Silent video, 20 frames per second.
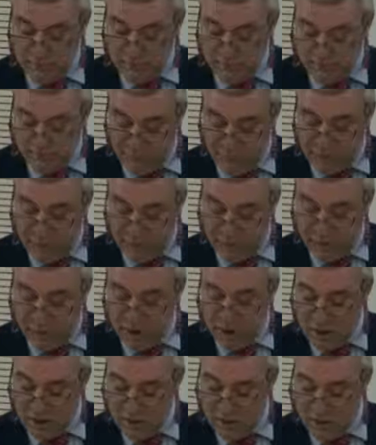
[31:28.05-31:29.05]
from the
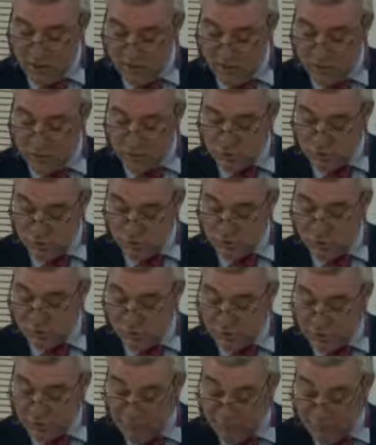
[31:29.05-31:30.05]
RGP's joint
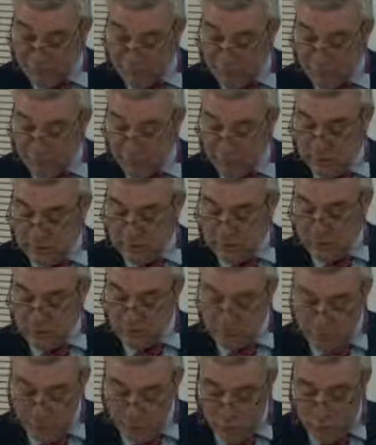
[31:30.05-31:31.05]
funding
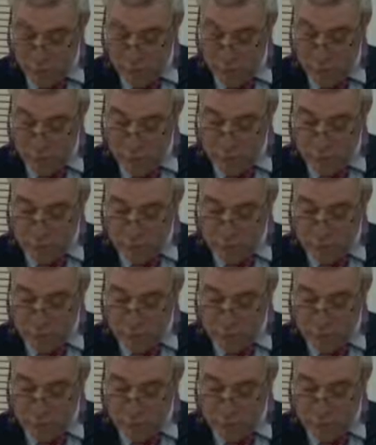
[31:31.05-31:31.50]
through